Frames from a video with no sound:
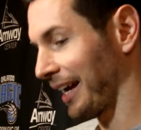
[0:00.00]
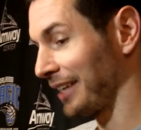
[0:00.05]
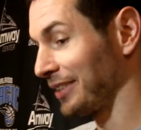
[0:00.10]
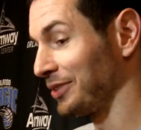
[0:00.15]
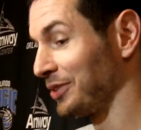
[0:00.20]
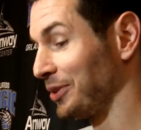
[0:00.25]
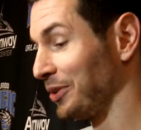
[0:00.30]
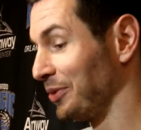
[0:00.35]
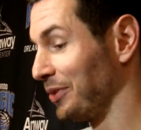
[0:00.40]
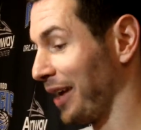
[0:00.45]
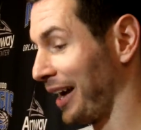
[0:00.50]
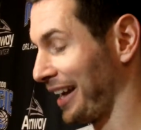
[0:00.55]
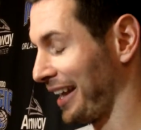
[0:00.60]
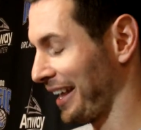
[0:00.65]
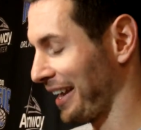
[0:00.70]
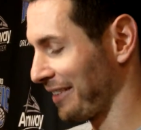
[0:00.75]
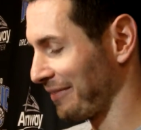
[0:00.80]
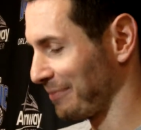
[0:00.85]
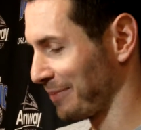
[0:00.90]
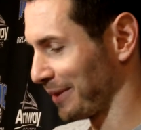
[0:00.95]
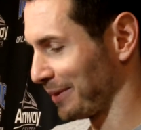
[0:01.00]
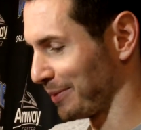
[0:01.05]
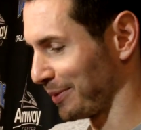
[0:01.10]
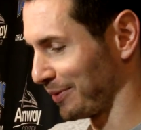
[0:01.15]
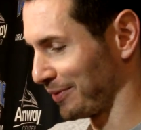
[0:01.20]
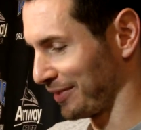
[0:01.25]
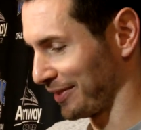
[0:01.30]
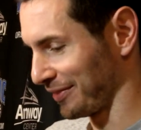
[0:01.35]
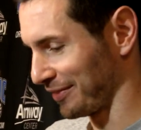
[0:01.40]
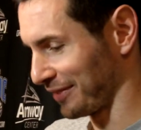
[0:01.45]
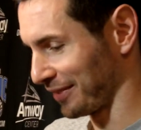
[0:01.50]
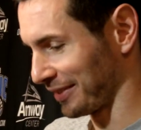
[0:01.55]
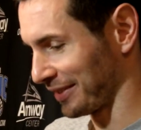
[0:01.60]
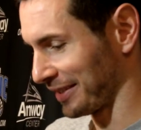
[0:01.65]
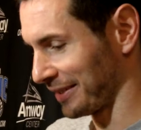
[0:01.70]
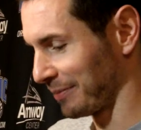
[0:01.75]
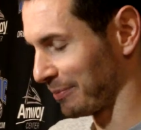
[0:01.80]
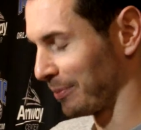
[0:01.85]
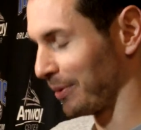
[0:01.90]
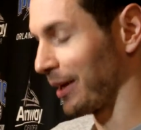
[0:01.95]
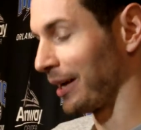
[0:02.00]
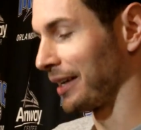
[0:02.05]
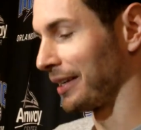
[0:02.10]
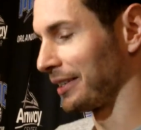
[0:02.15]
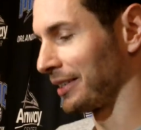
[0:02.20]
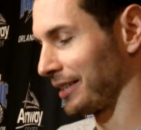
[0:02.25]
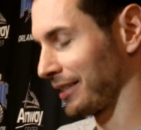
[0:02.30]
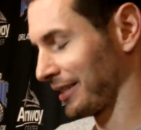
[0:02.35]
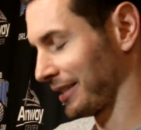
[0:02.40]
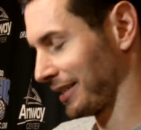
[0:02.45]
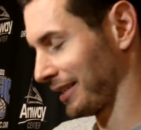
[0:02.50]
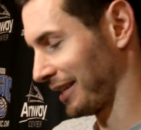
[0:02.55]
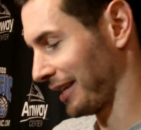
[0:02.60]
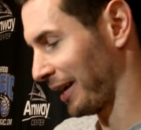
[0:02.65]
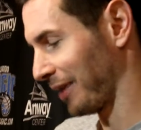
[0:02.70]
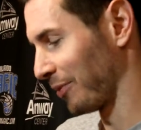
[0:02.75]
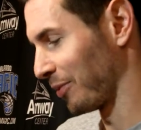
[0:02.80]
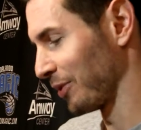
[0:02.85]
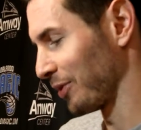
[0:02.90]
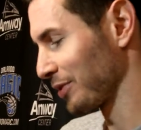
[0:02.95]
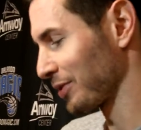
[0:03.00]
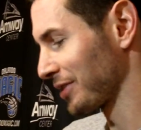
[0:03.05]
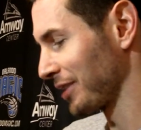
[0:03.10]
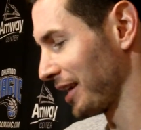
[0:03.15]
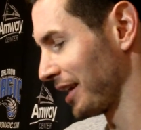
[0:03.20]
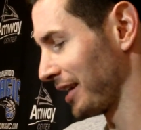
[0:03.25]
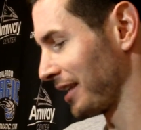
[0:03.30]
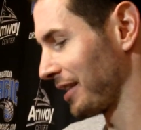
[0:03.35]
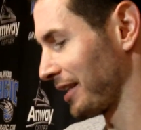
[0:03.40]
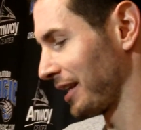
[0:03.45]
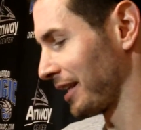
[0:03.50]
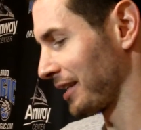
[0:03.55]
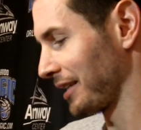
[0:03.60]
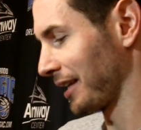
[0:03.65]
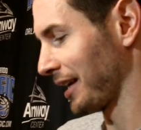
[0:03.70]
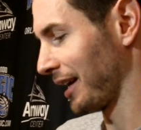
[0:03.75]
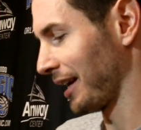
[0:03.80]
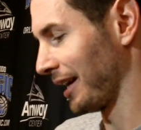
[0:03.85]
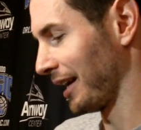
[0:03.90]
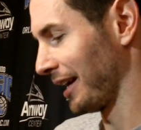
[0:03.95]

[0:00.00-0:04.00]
I do not have Bieber fever, but I will say that